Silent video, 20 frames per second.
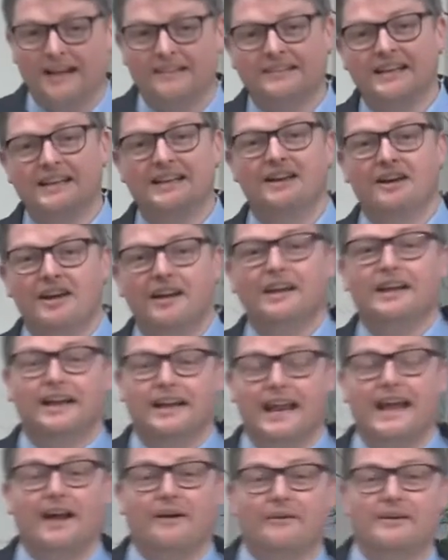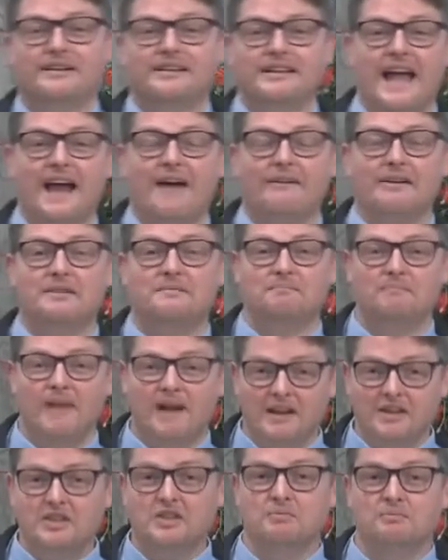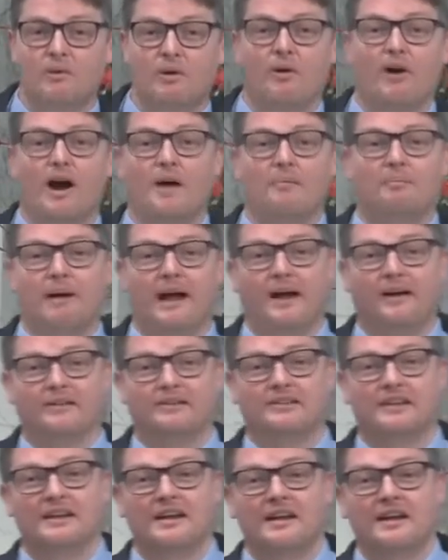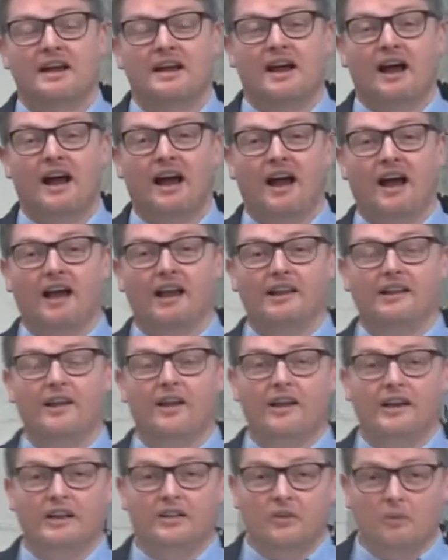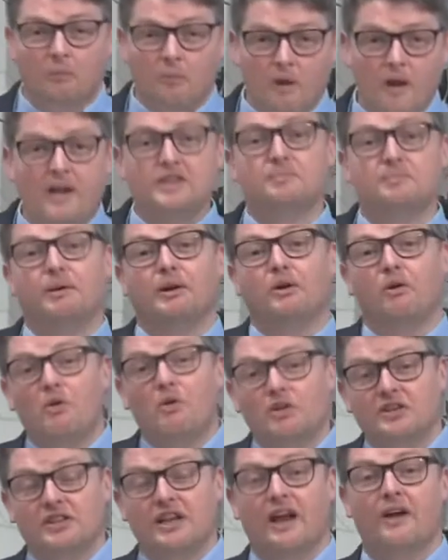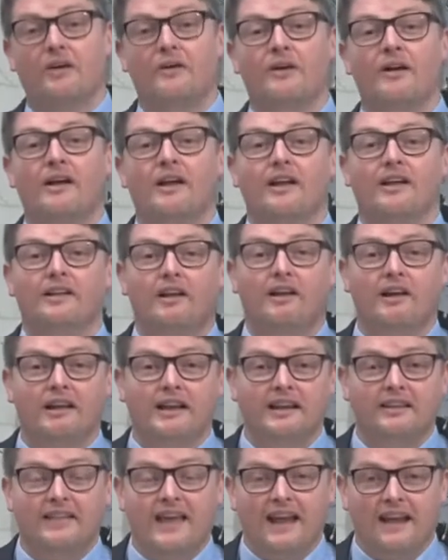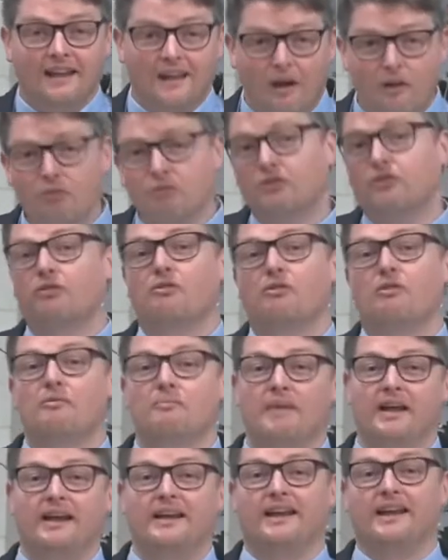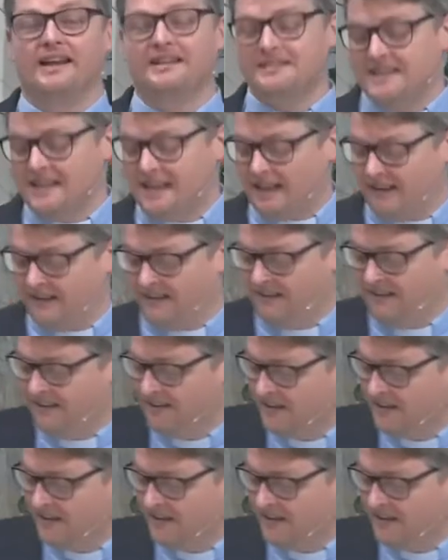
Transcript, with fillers: actually, learning a language now is much more about uh, learning the words, but also learning their cultural meaning, isn't it?